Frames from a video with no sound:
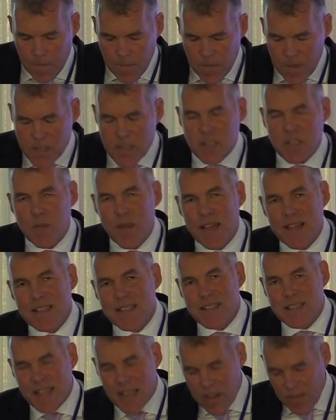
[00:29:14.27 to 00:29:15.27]
This is about
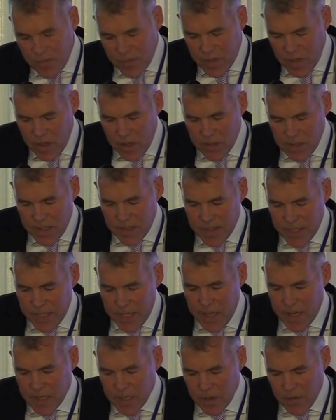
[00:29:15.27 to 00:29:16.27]
safeguarding the
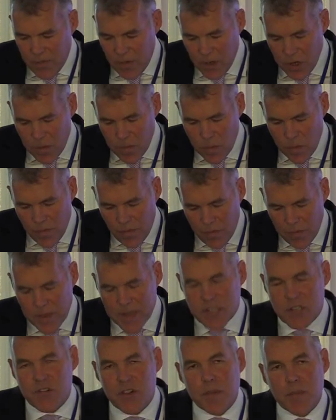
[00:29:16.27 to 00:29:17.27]
young and vulnerable from
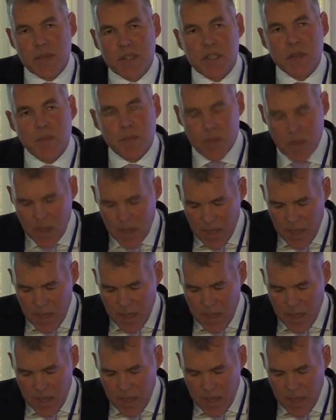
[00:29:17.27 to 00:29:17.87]
extremism